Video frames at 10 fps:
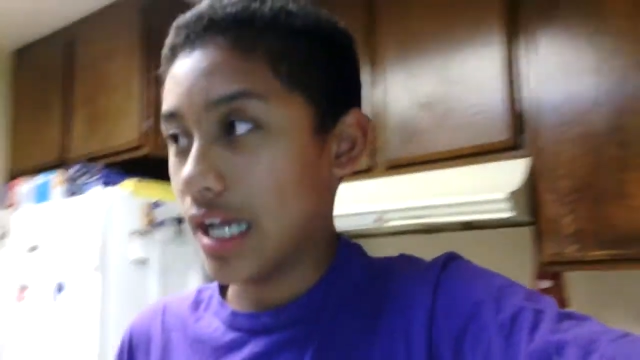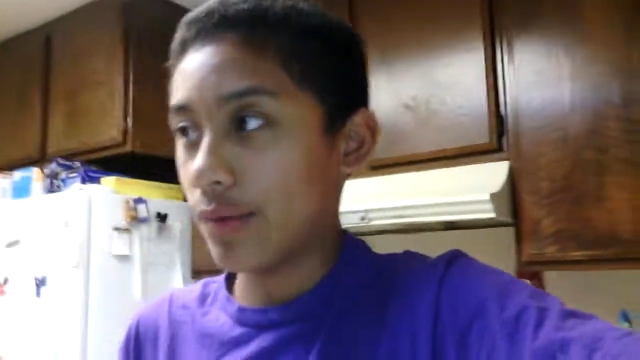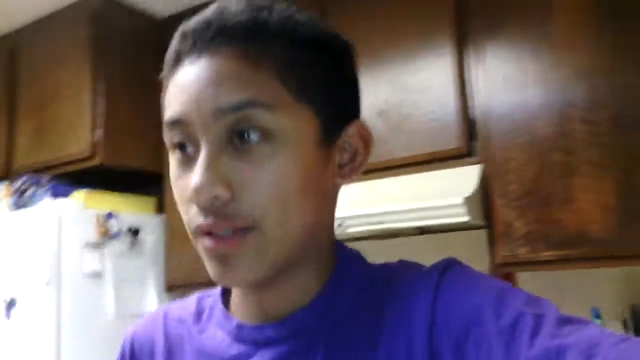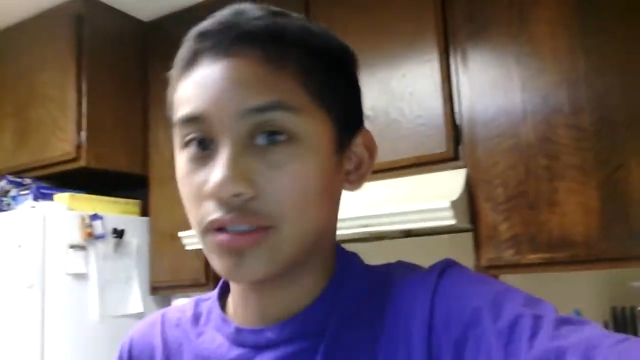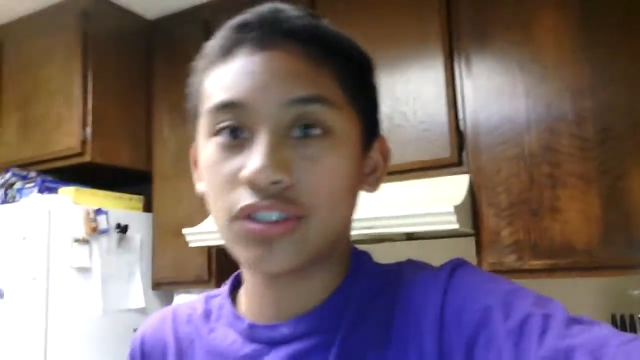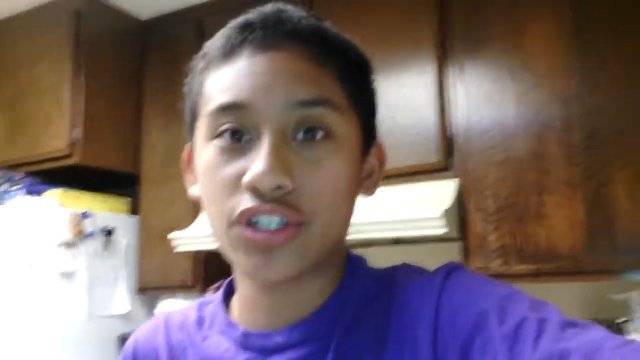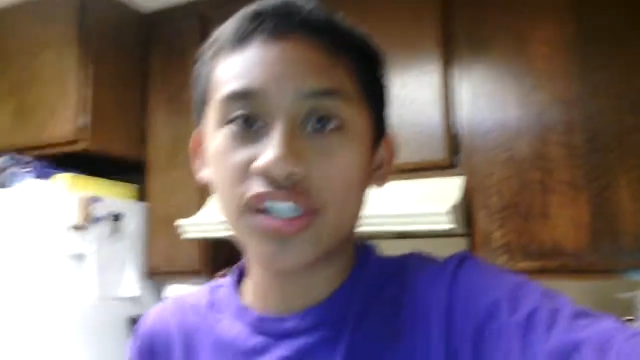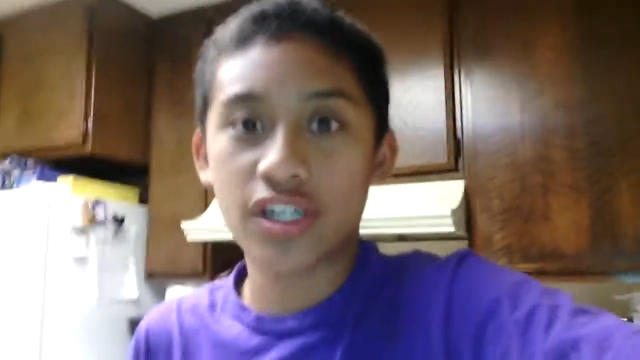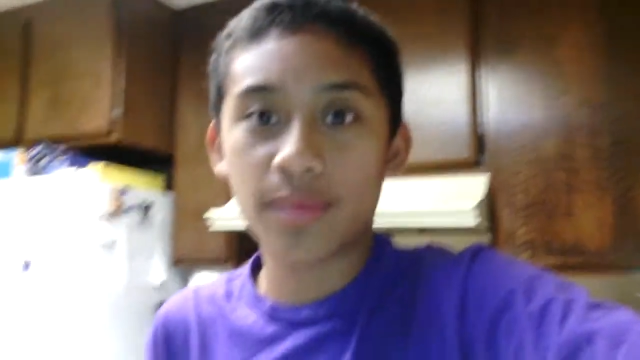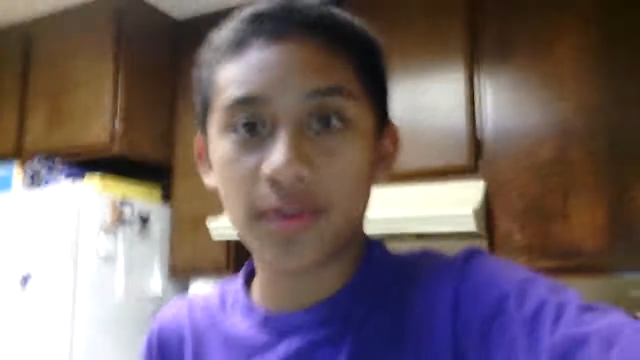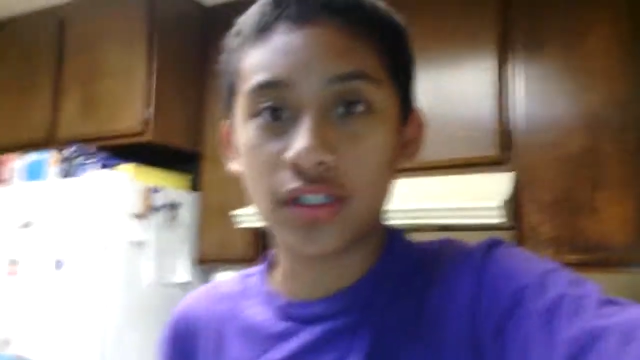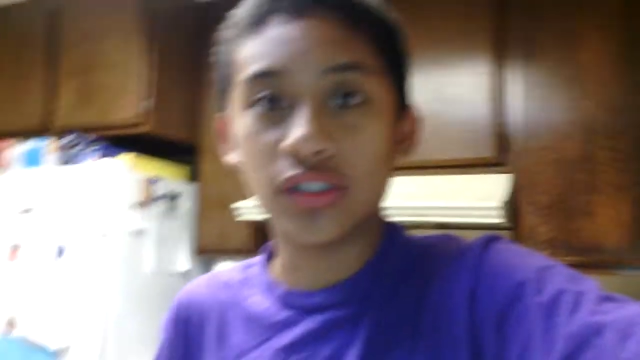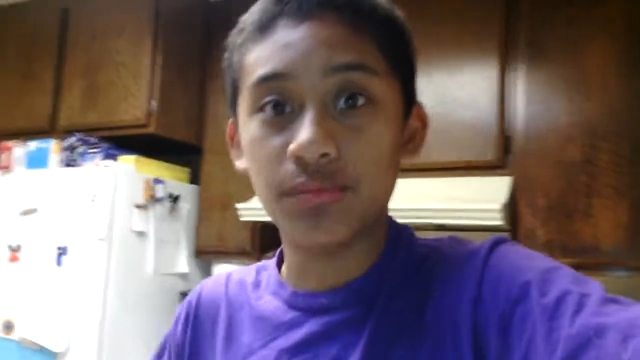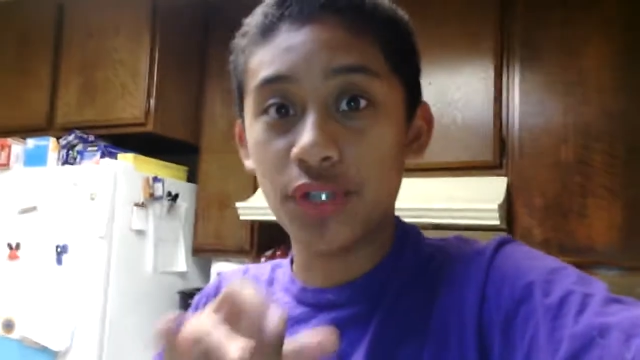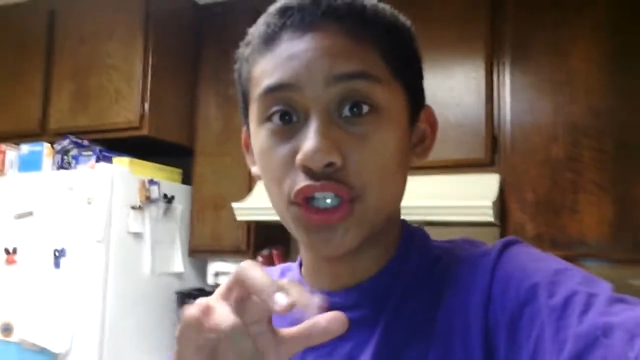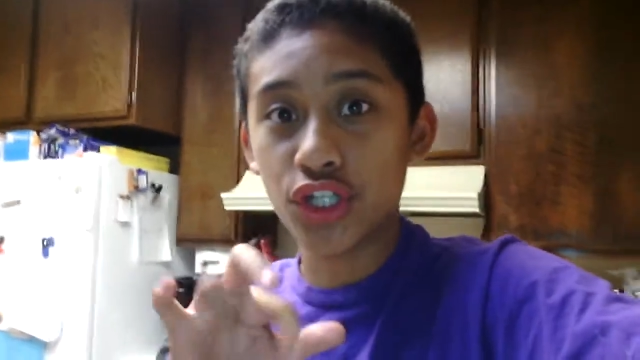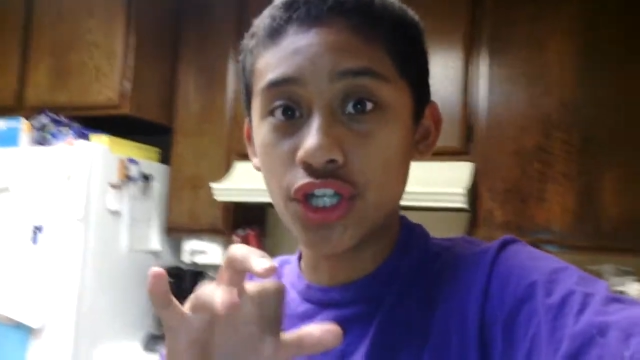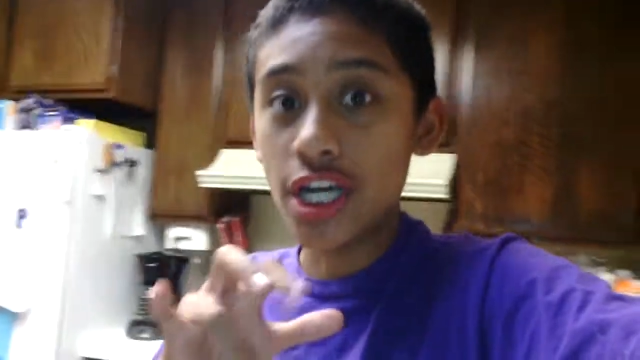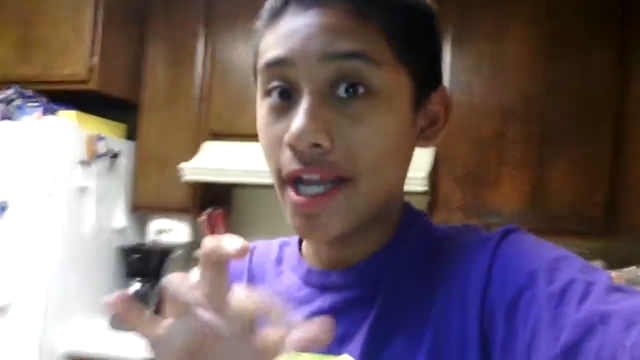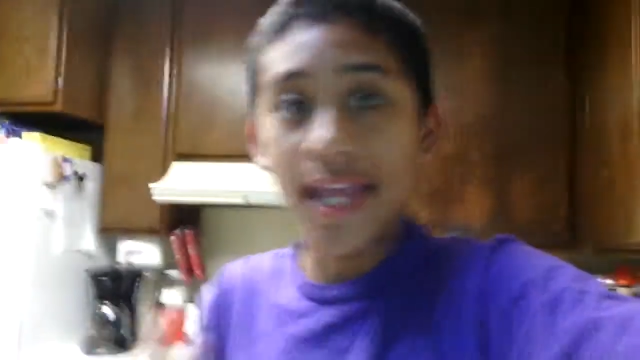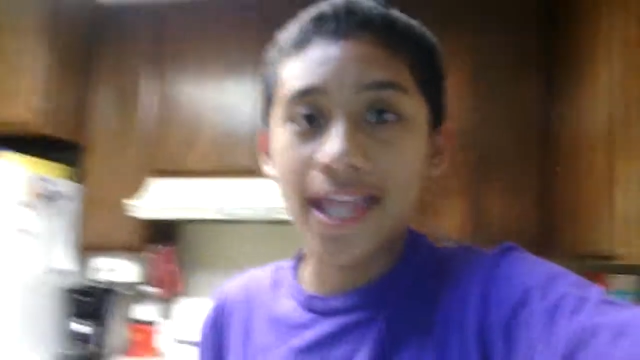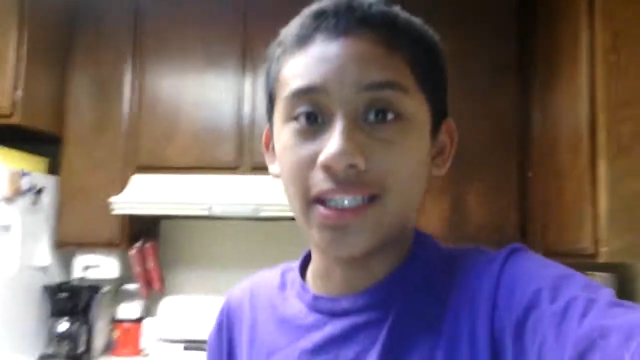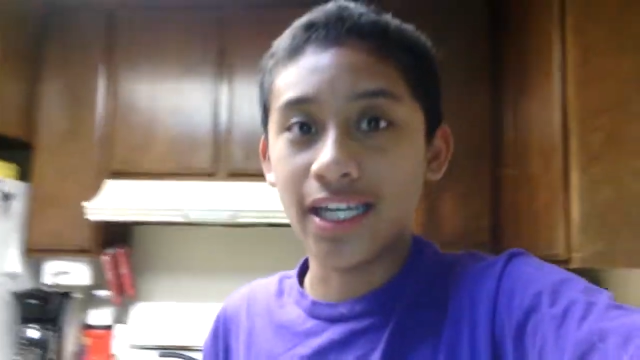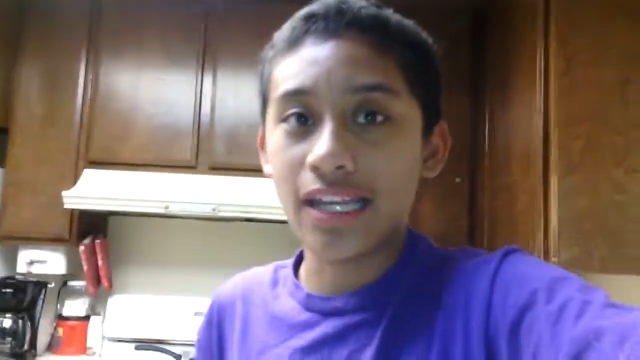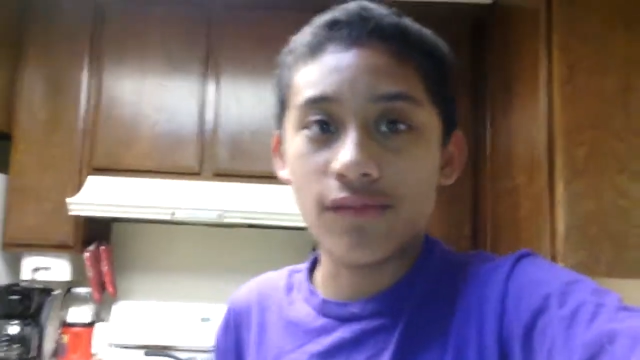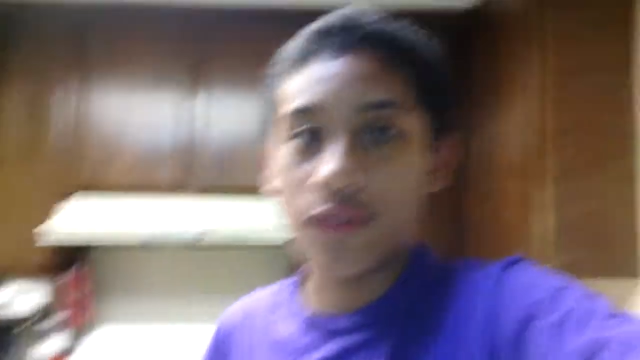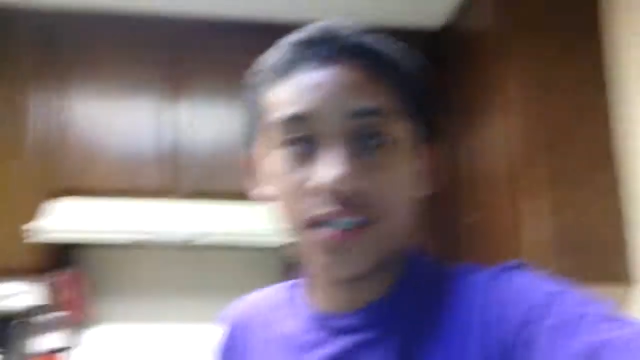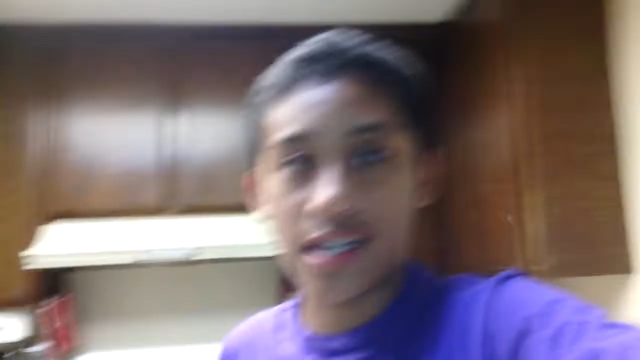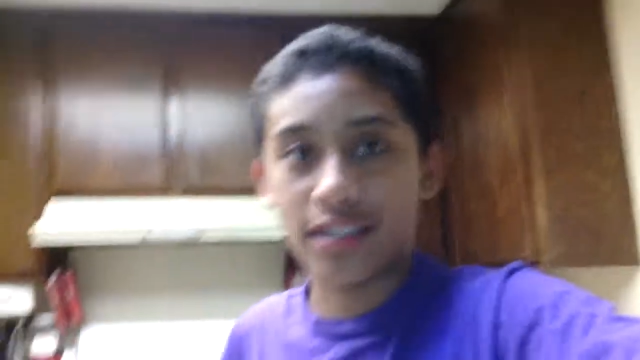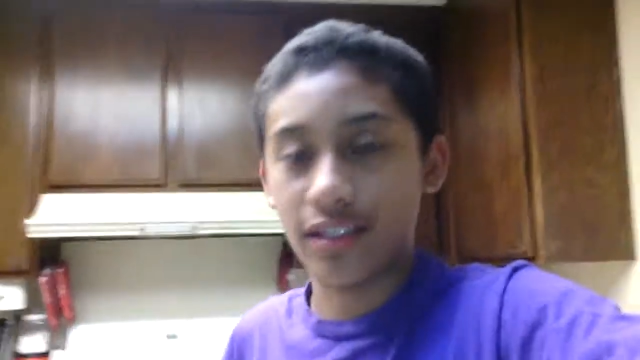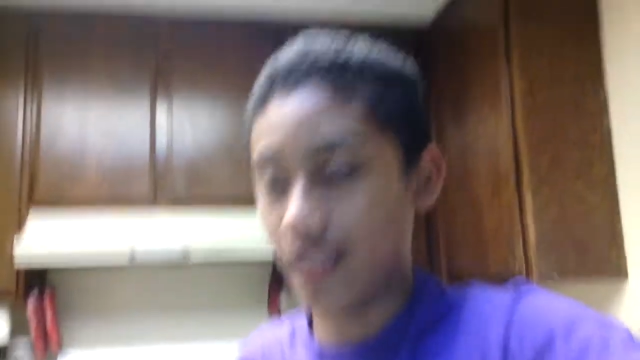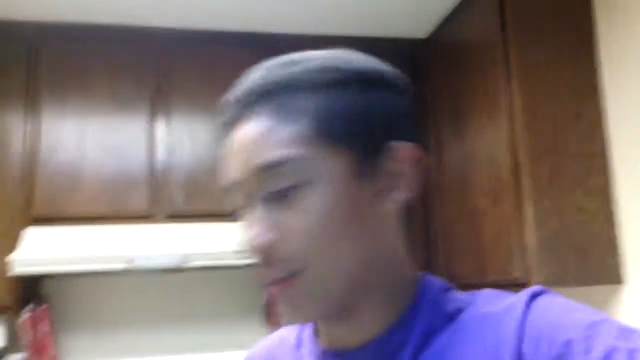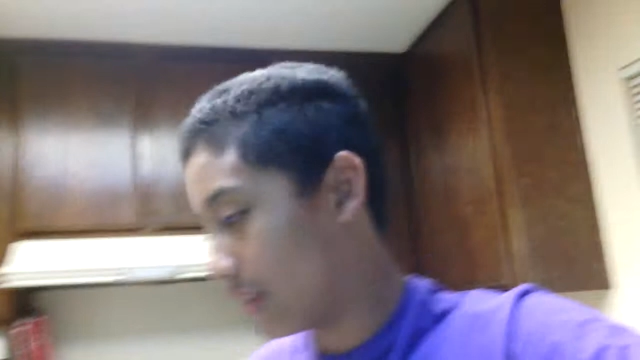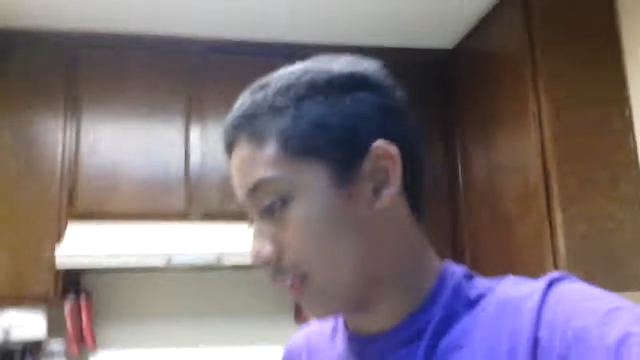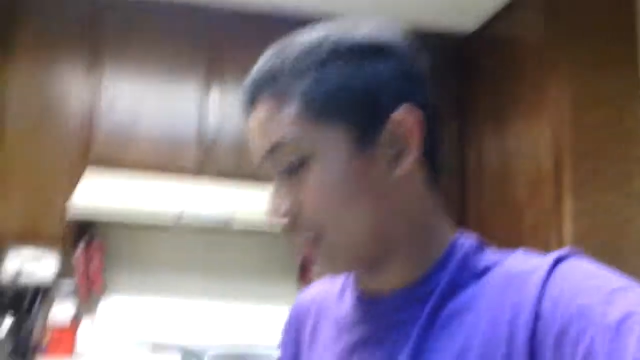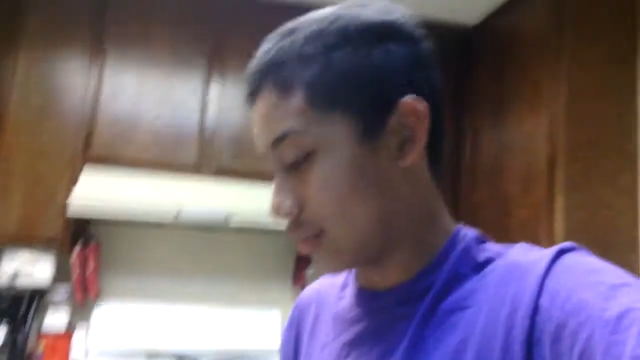I went and searched it up on a computer, and then I didn't find anything at all.